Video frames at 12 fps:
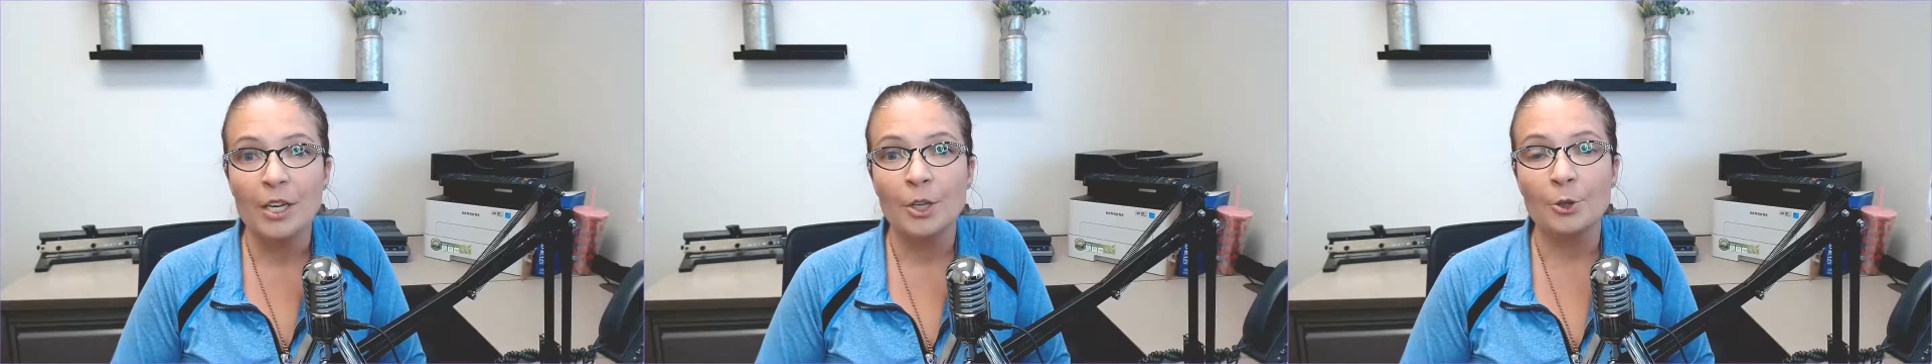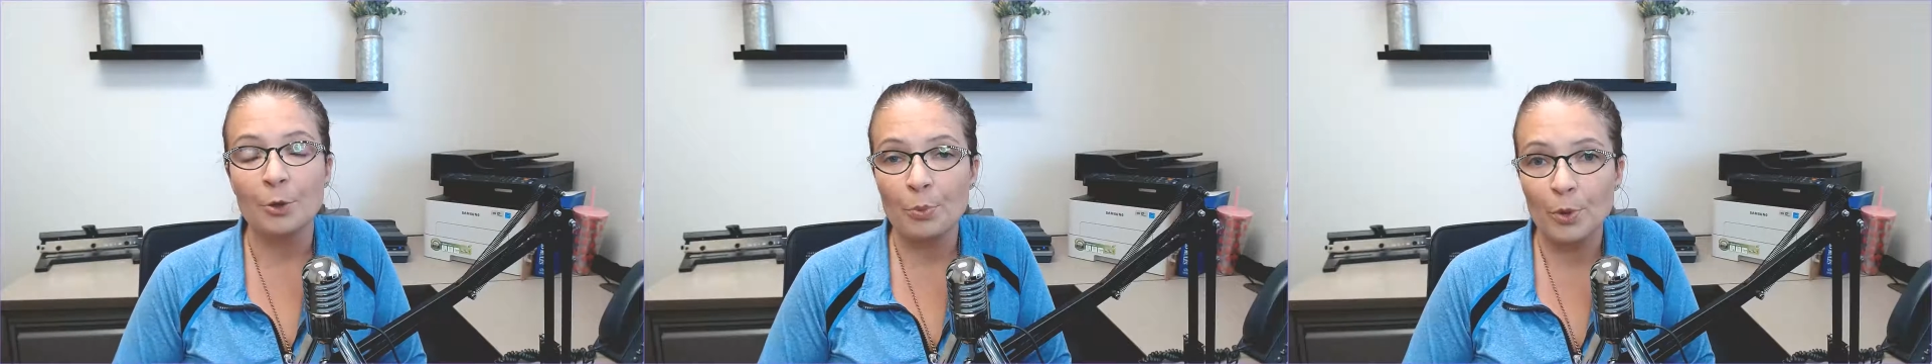
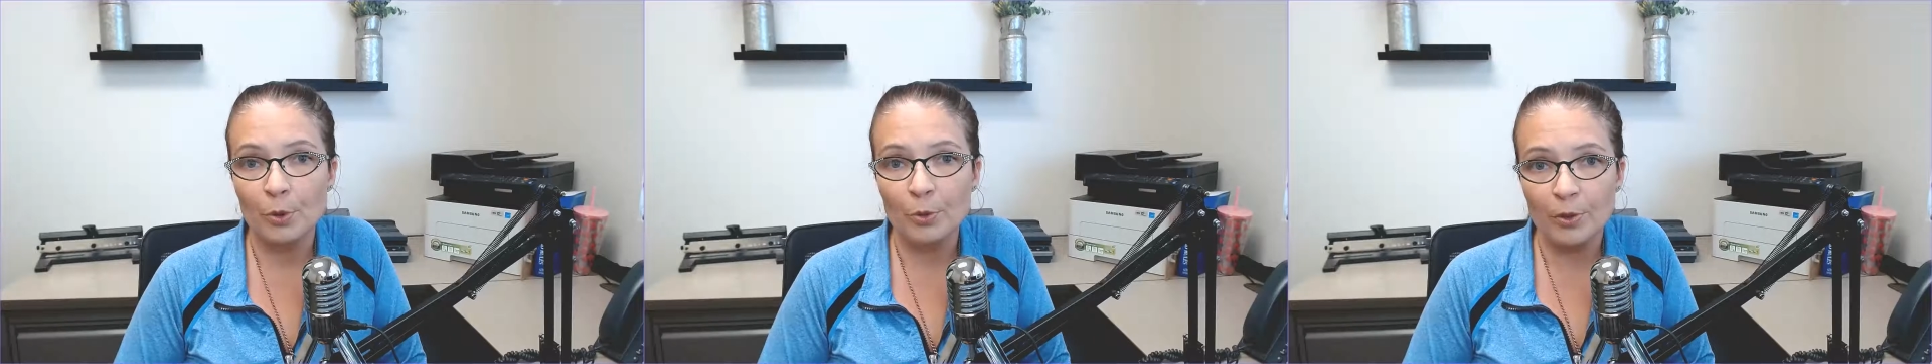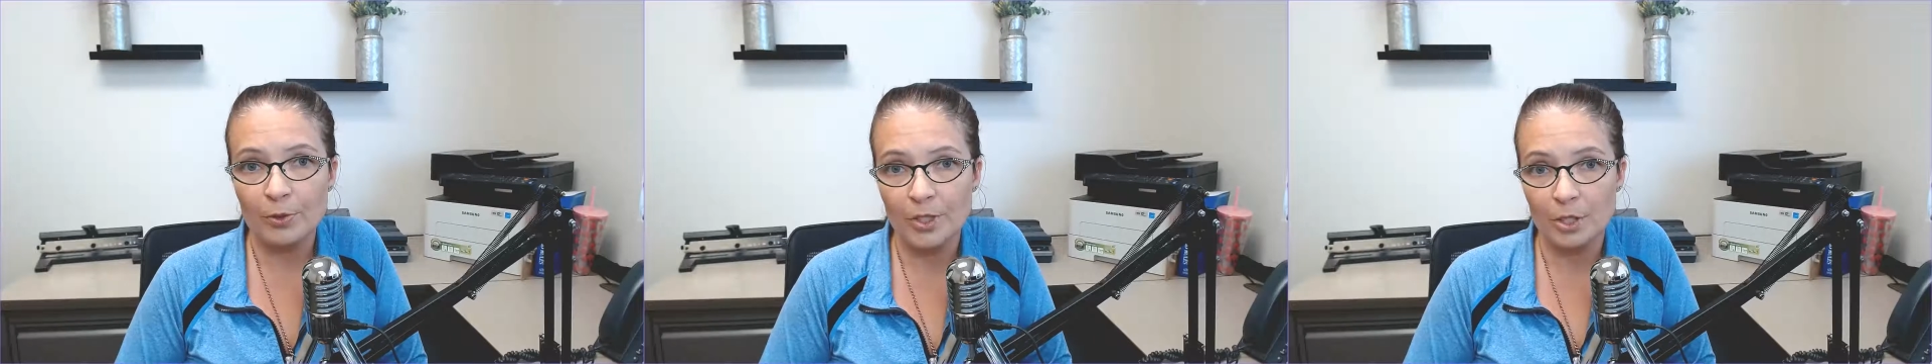your proof
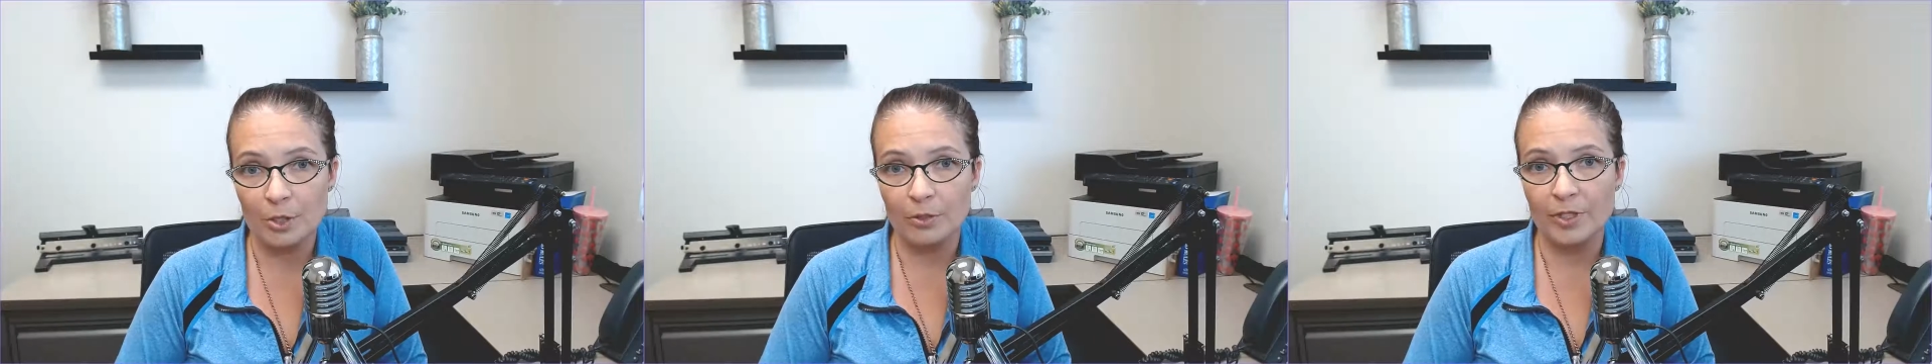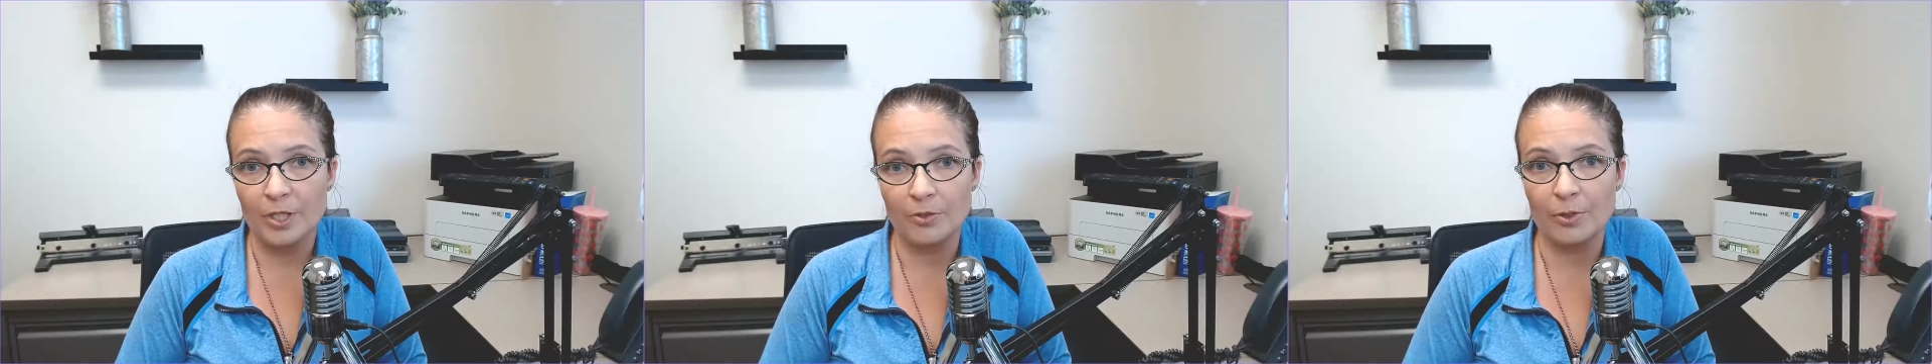of
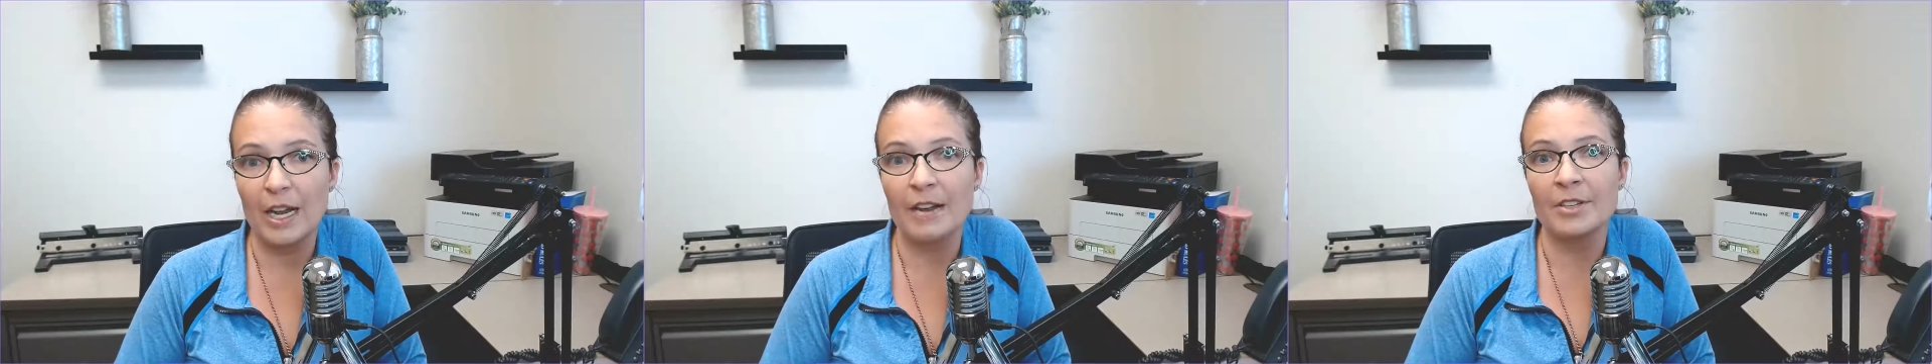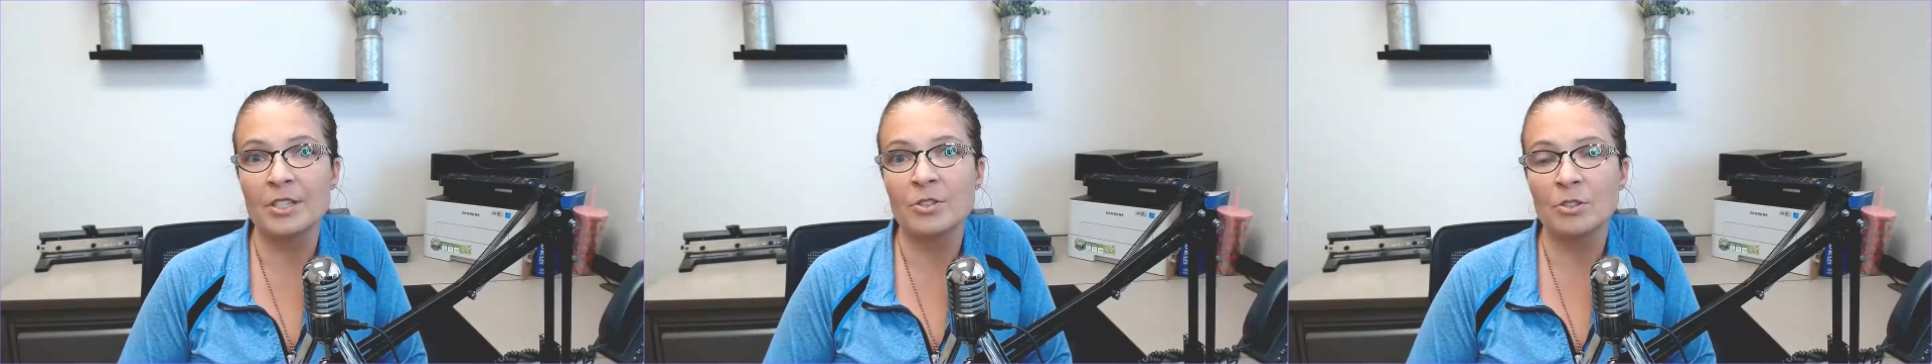service for
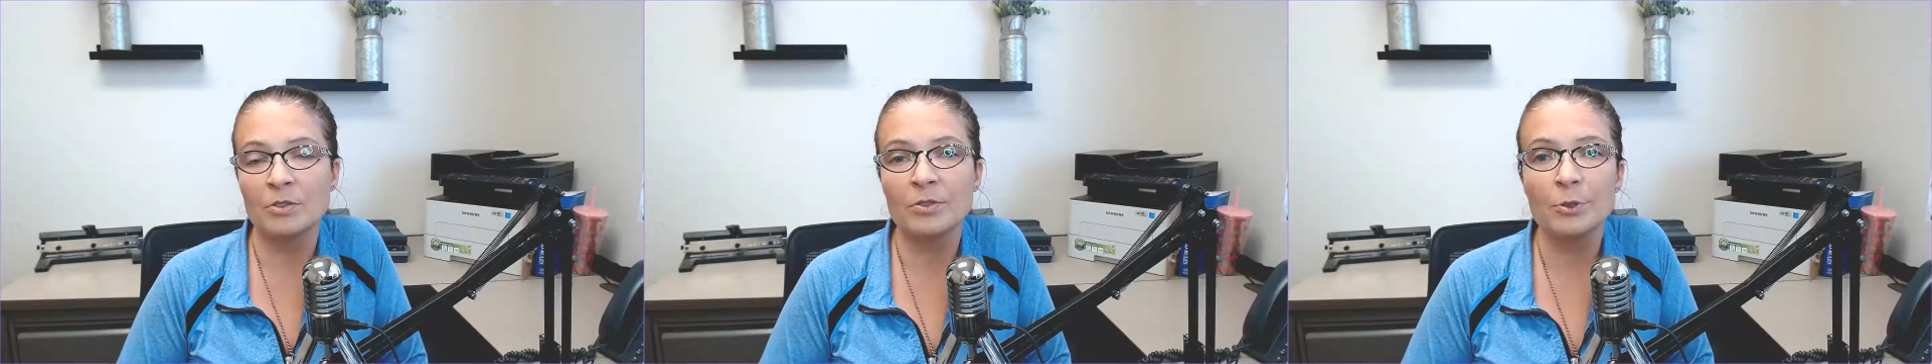having served